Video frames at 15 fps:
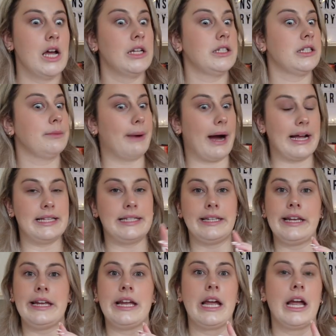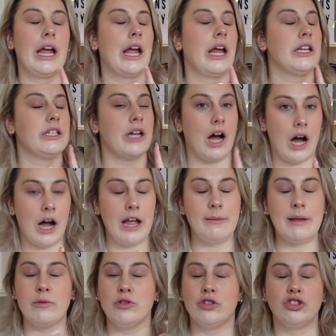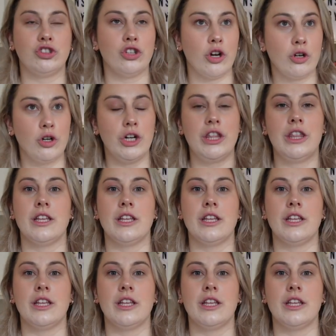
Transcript: spicy time, it was so good.